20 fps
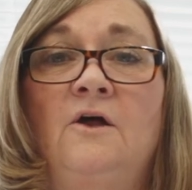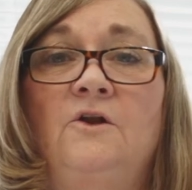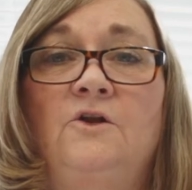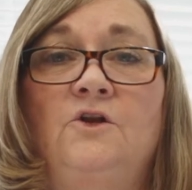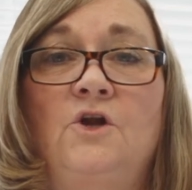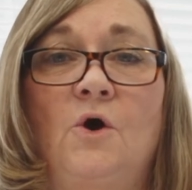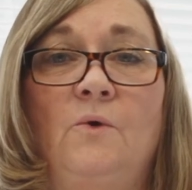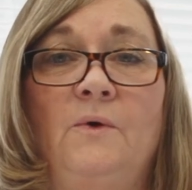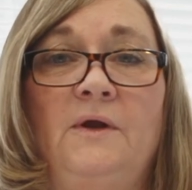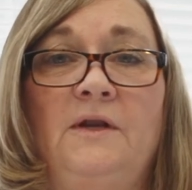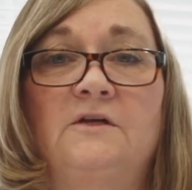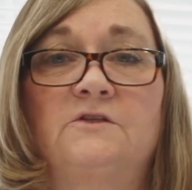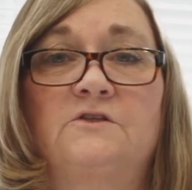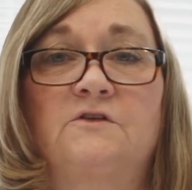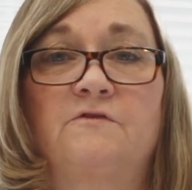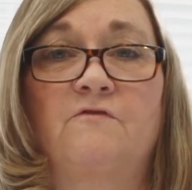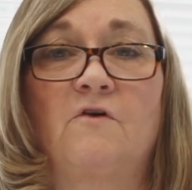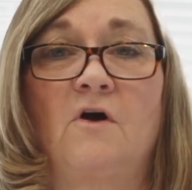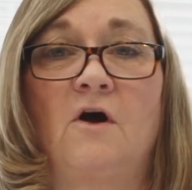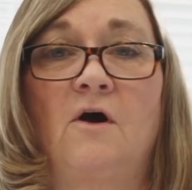knowing
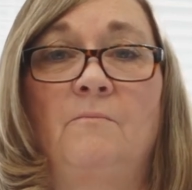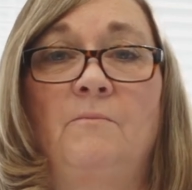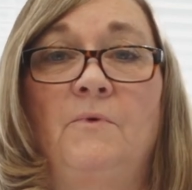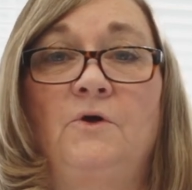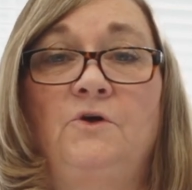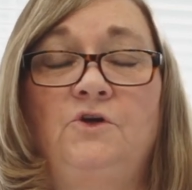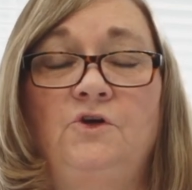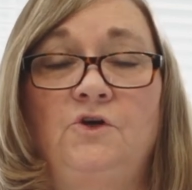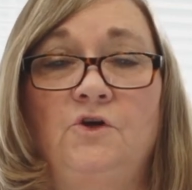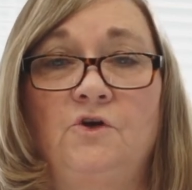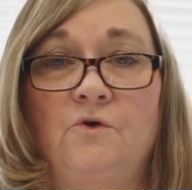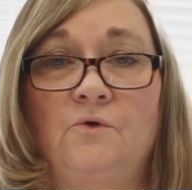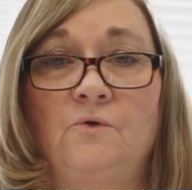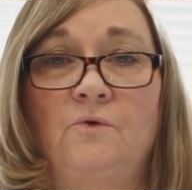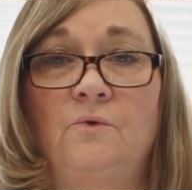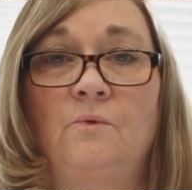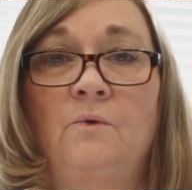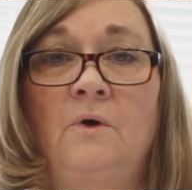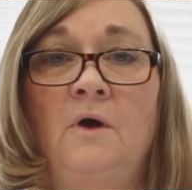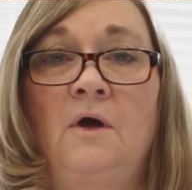it's from
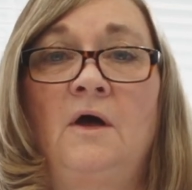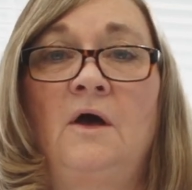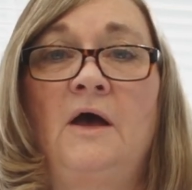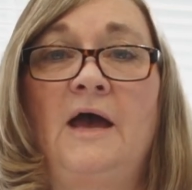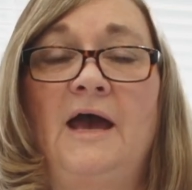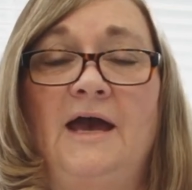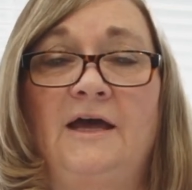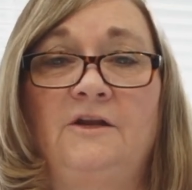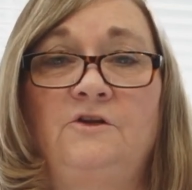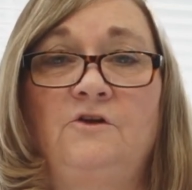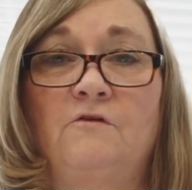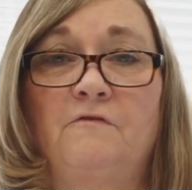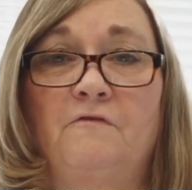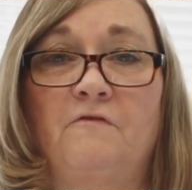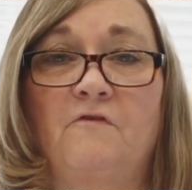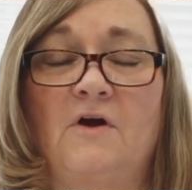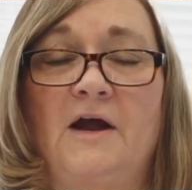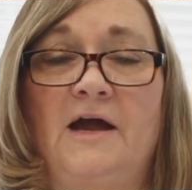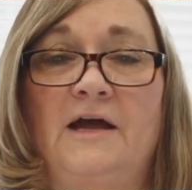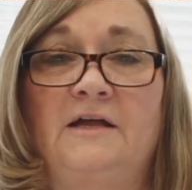you and your
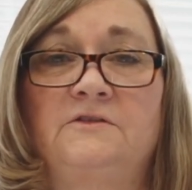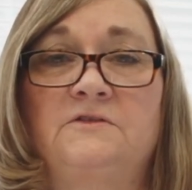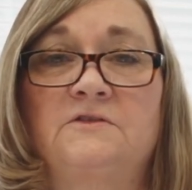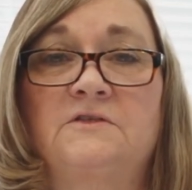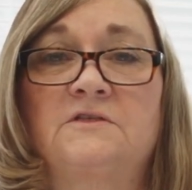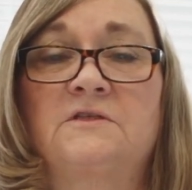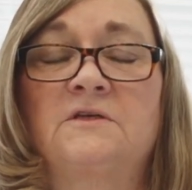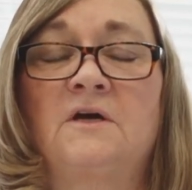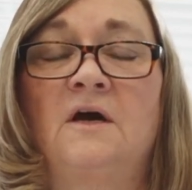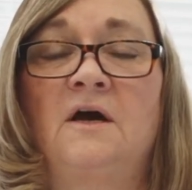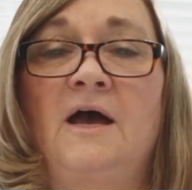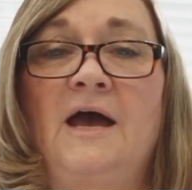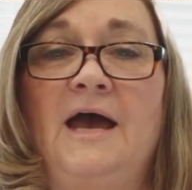friends.